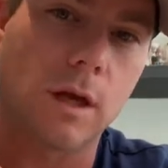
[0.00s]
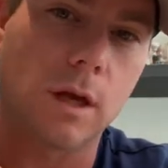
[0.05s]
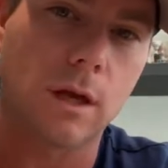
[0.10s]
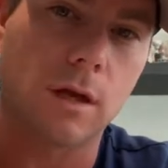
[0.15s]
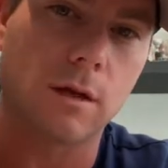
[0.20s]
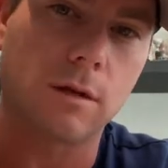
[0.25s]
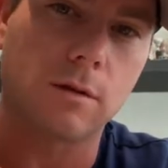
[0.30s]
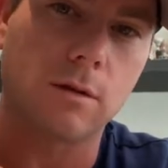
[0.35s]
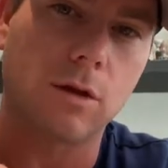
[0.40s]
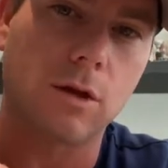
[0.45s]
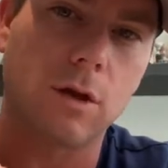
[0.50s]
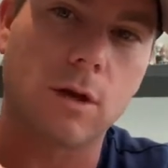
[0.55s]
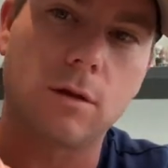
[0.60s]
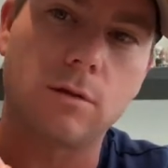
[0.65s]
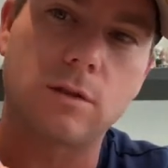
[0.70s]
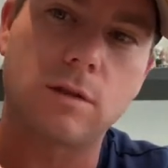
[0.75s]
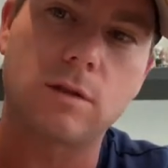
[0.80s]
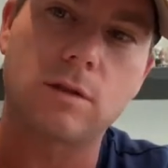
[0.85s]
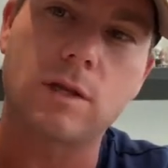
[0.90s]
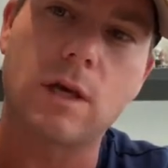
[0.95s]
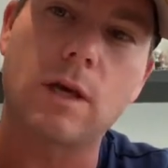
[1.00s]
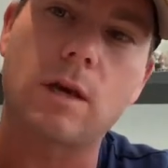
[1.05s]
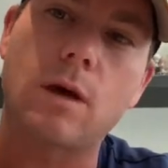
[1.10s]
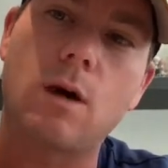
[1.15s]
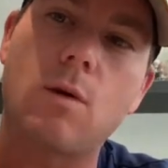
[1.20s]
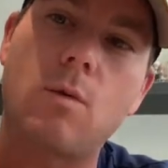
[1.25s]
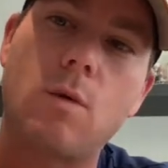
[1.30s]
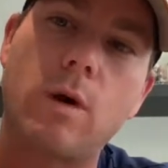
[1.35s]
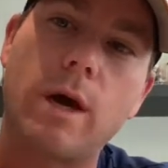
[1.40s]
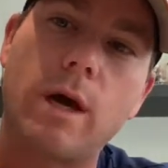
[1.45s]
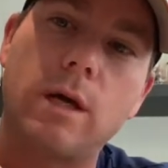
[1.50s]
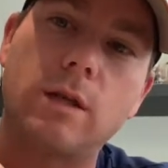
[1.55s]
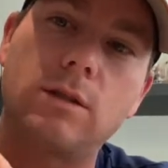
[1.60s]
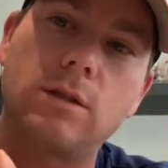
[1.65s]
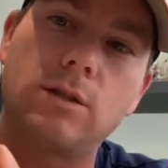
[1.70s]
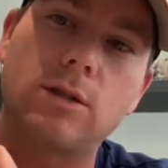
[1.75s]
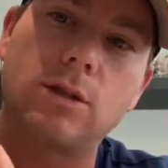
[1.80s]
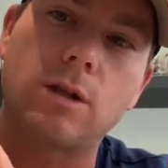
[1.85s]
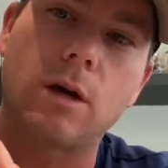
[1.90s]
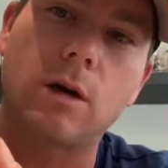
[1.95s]
And, just like a way
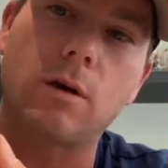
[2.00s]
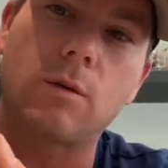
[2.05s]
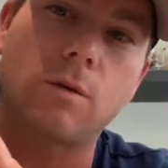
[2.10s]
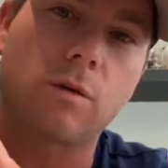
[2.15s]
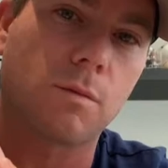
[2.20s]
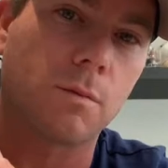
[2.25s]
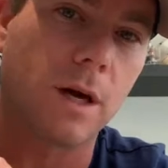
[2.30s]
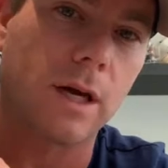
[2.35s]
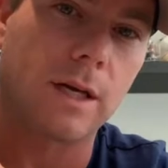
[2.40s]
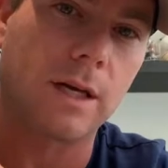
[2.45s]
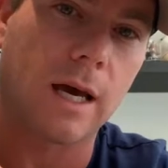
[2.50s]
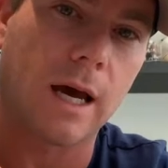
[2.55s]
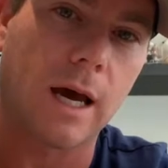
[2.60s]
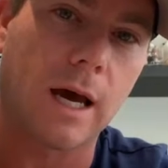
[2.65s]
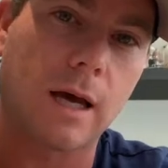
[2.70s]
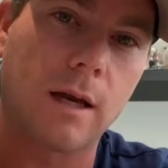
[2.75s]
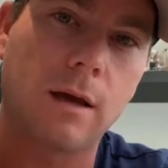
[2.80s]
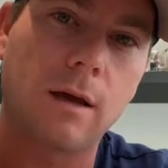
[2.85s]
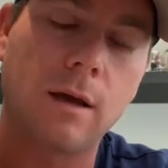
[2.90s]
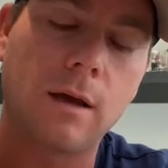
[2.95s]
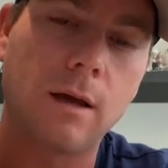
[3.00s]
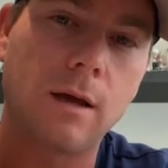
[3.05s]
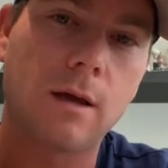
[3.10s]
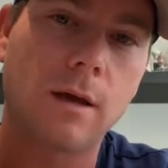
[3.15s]
to share it with my dad.